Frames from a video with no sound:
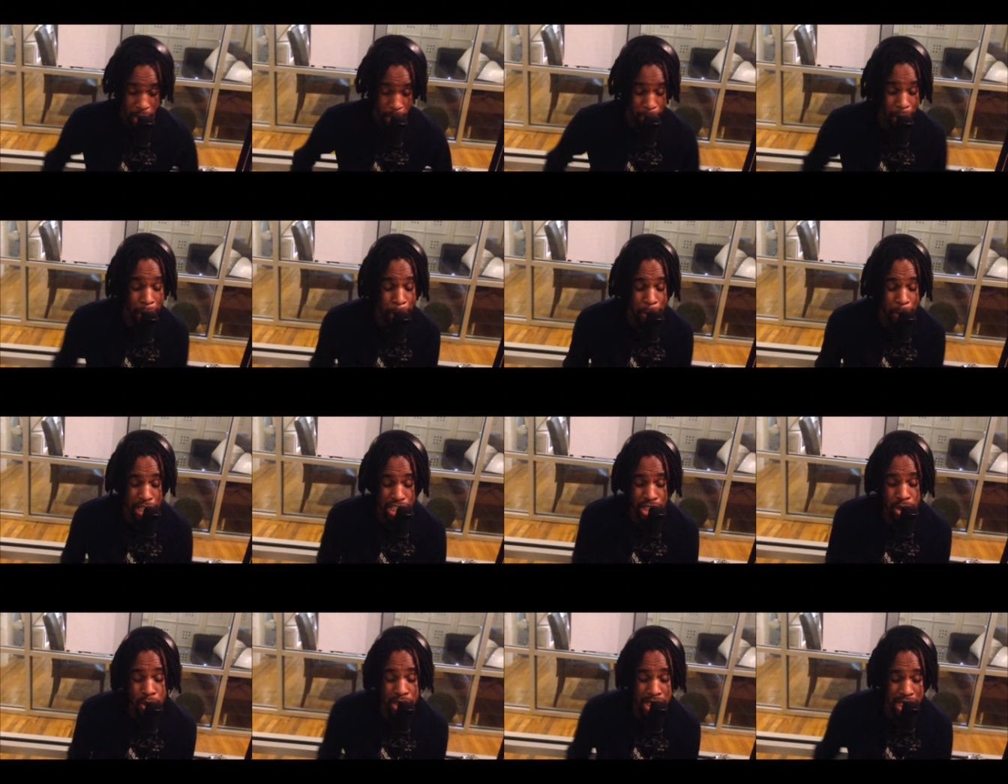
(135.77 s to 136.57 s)
Papa
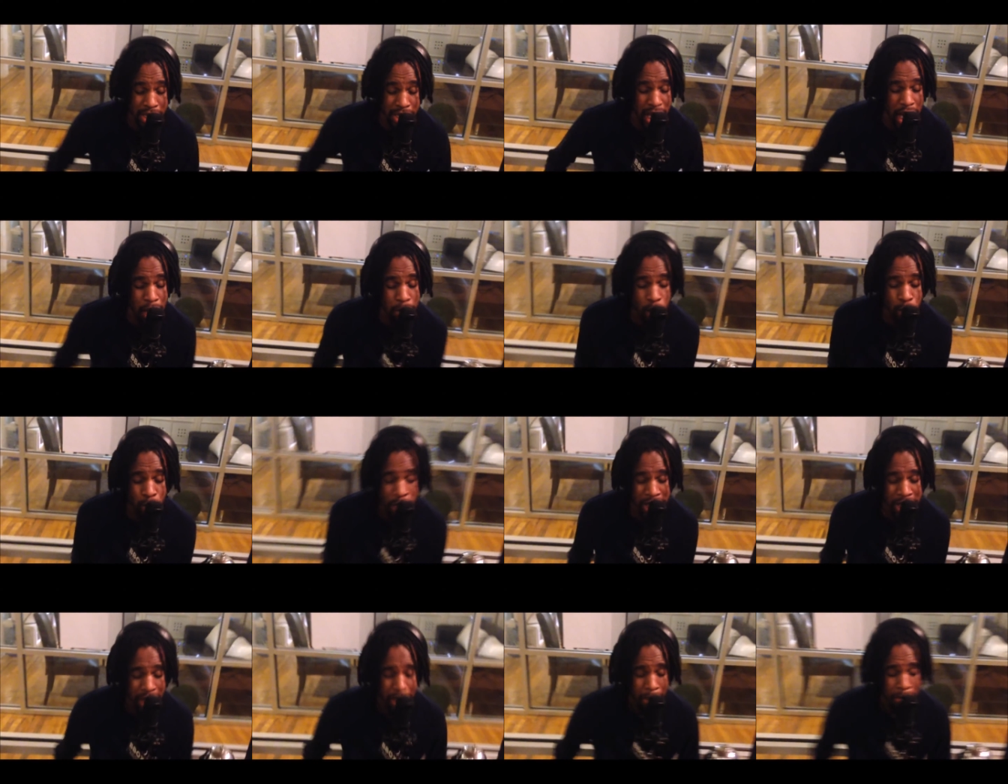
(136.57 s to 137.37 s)
shooting
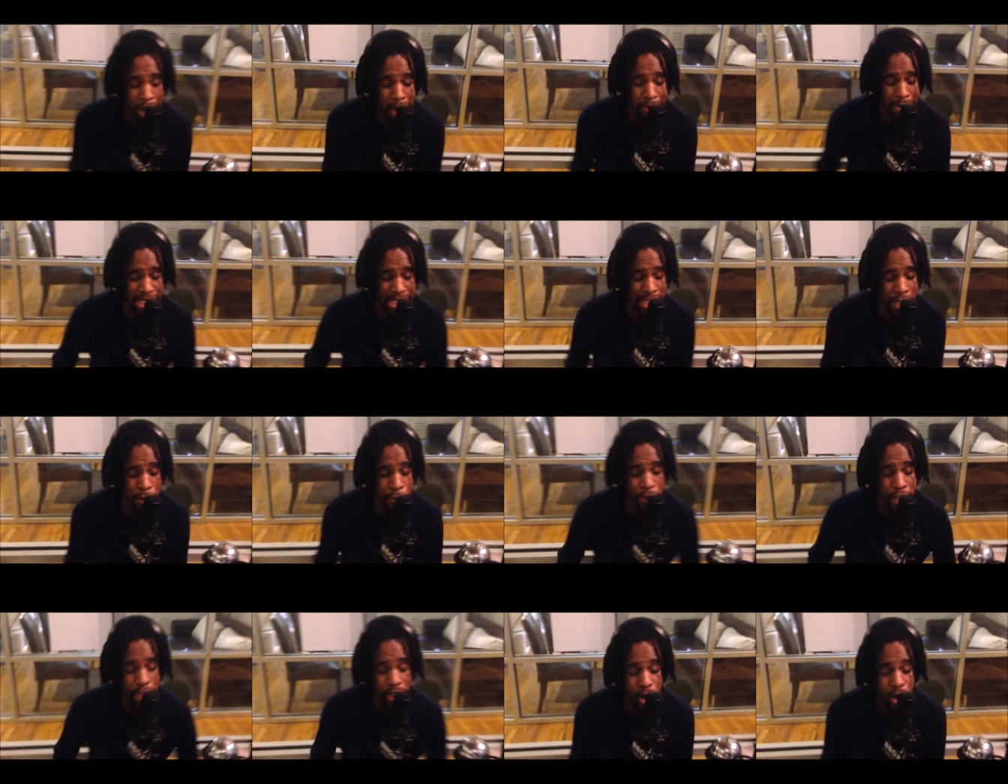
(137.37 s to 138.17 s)
heroin, mama
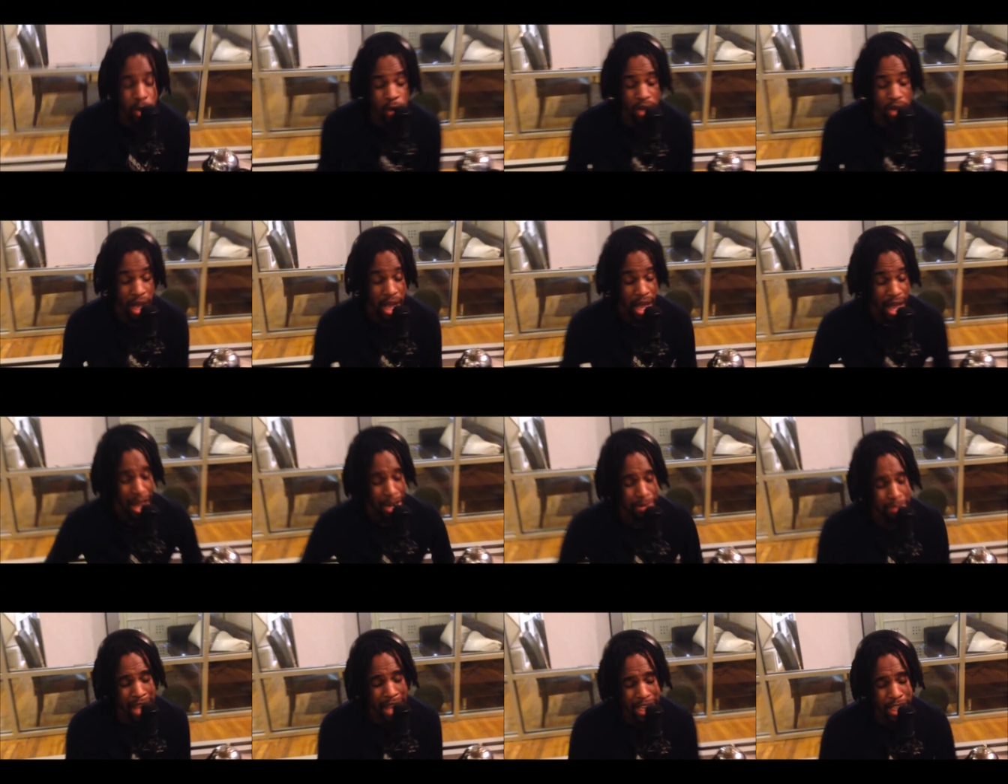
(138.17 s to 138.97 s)
sniffing coke
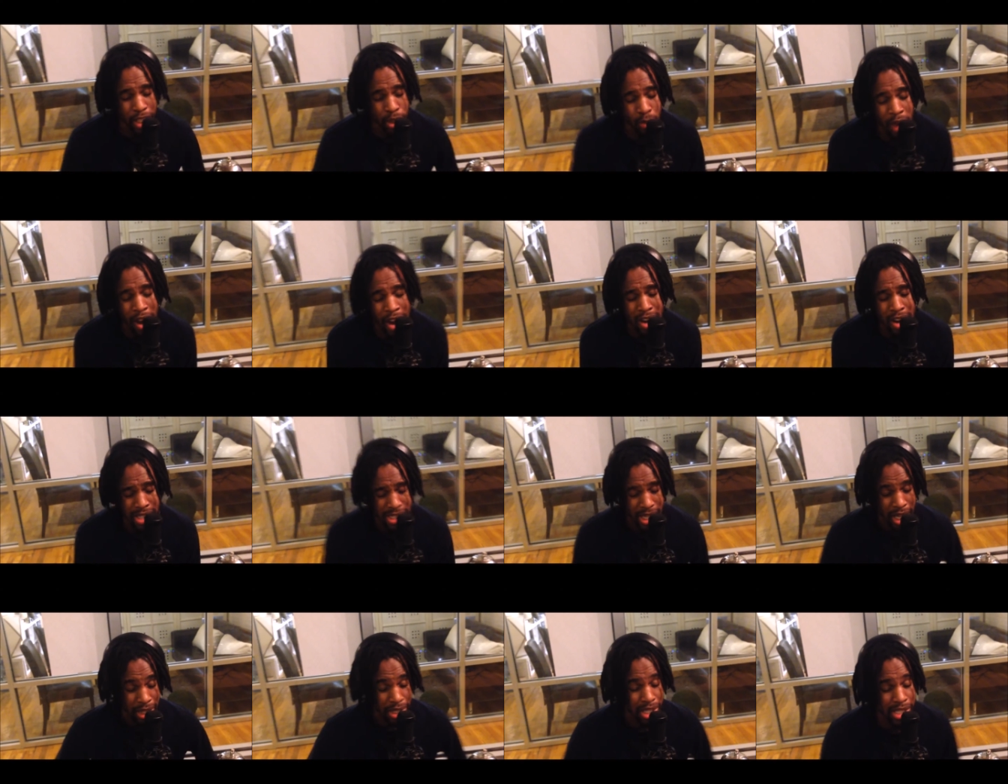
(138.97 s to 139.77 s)
And make it worse,
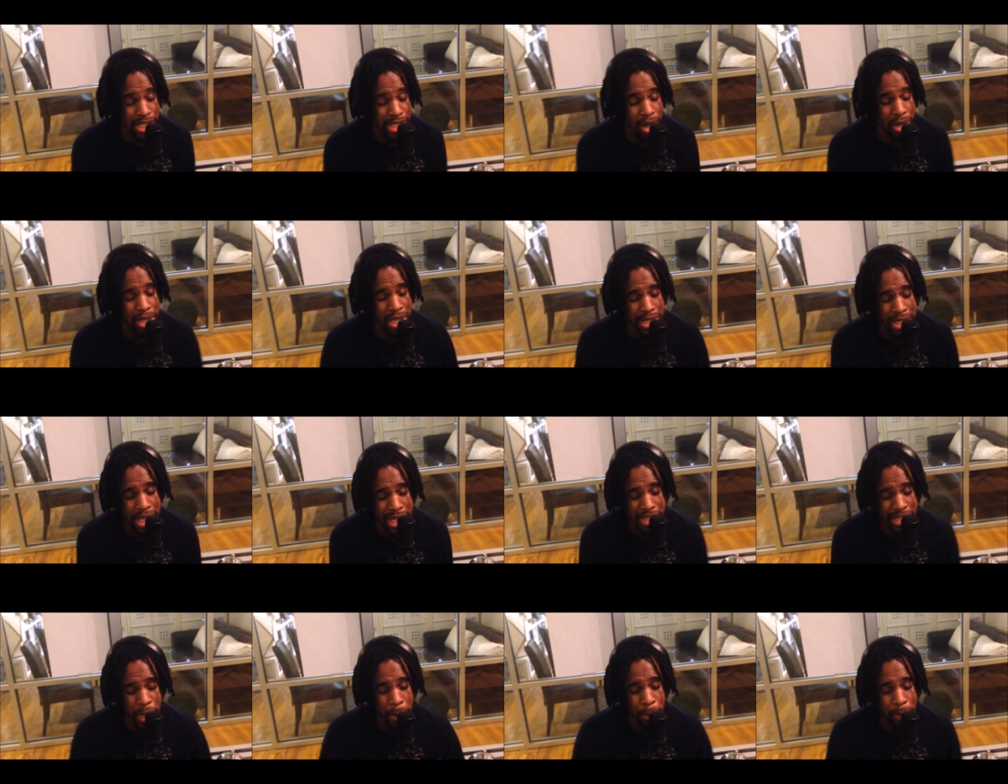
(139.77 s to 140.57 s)
the son is
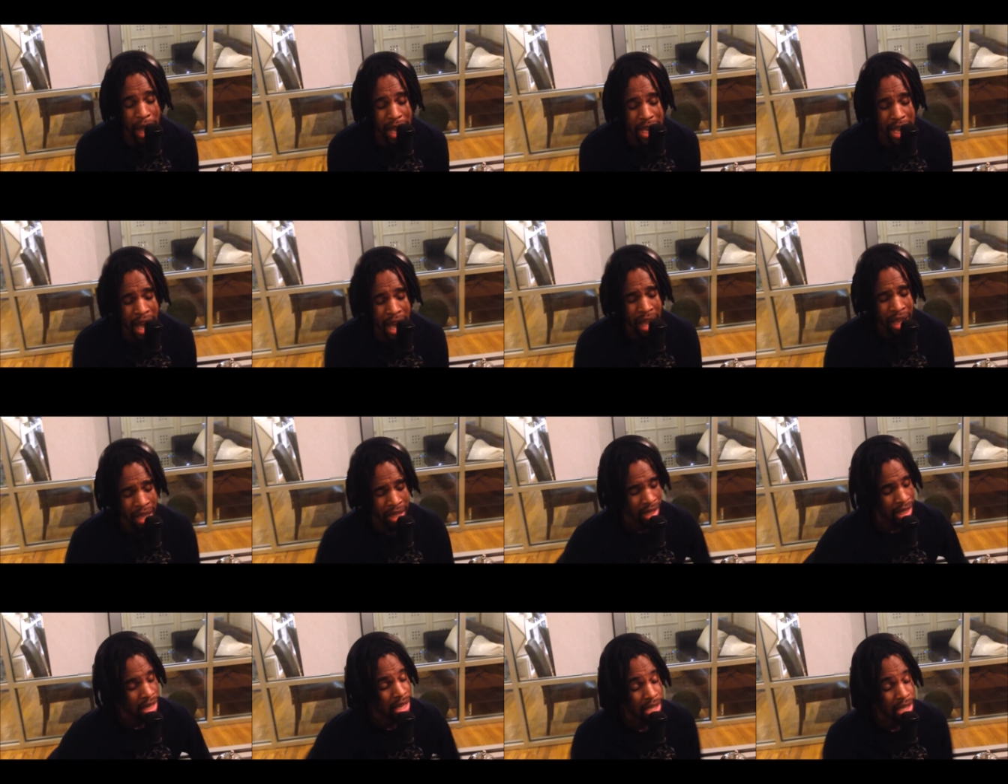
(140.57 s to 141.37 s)
the supplier
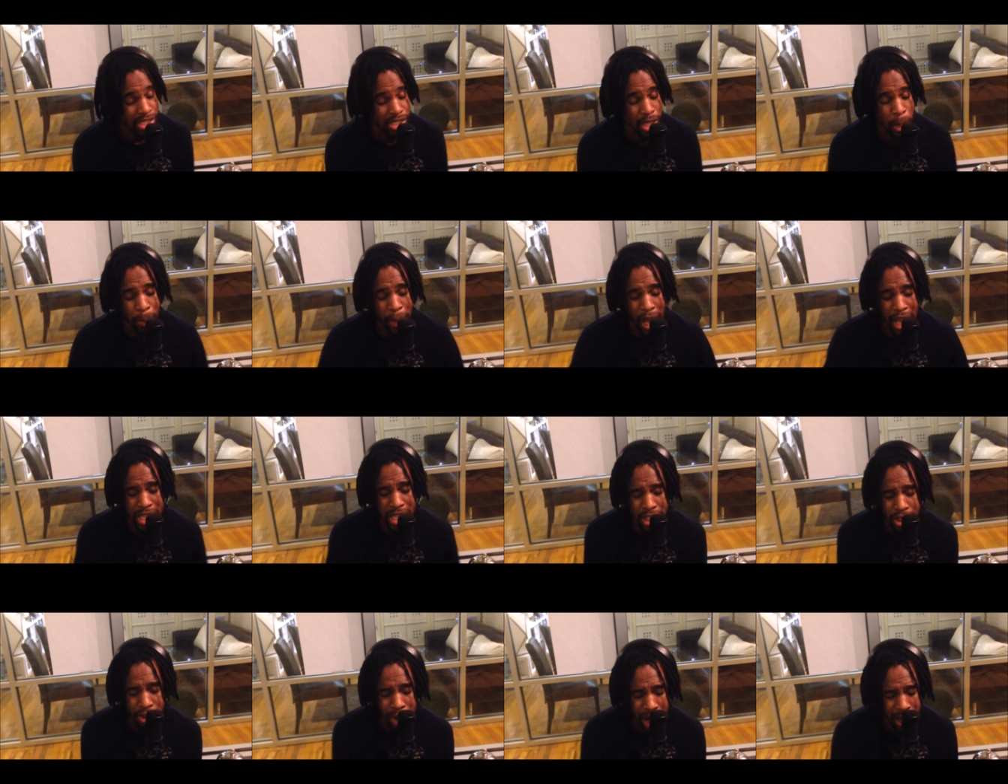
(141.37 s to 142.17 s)

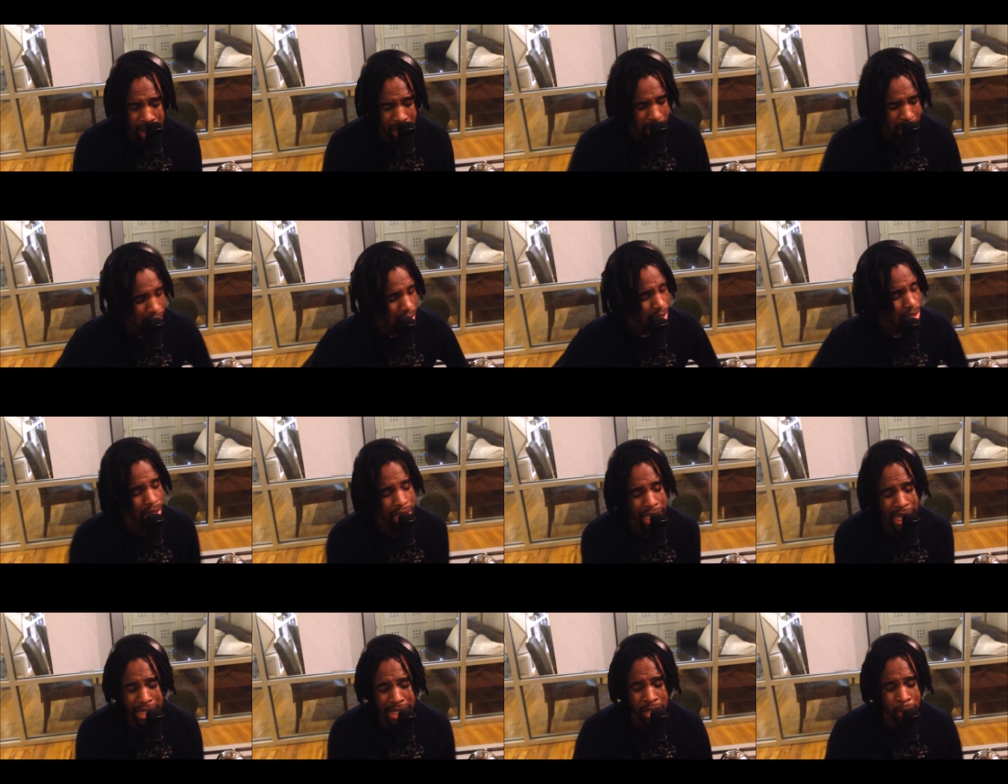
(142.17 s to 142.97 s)
Supplying crack to
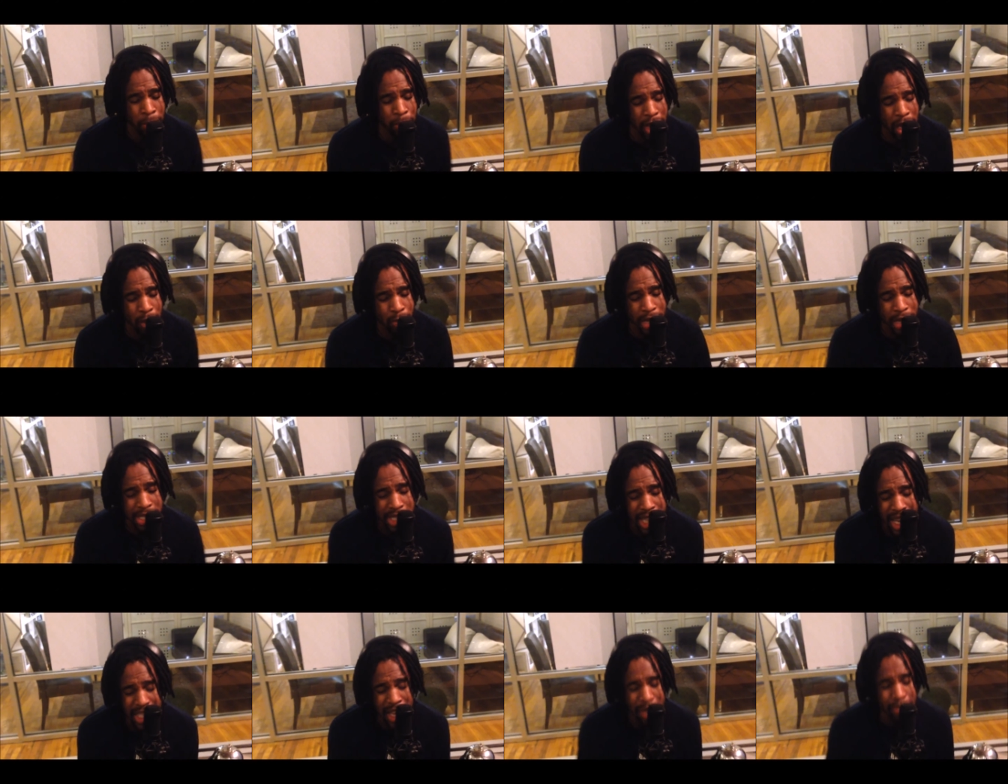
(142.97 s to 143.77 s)
getting parents
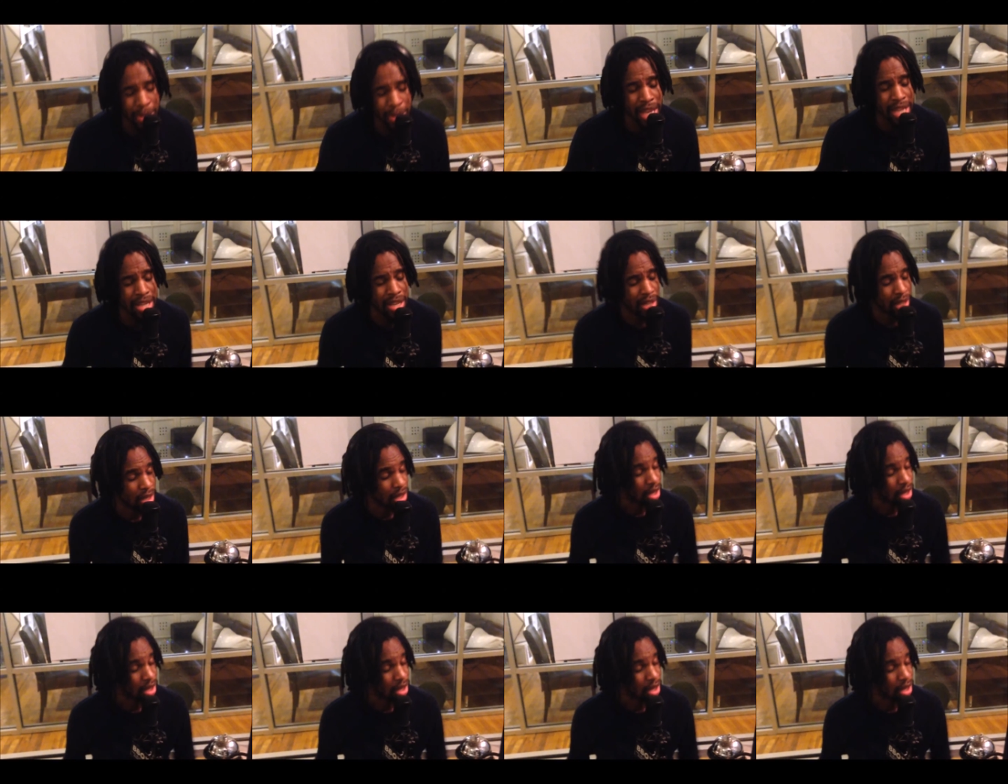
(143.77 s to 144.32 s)
higher men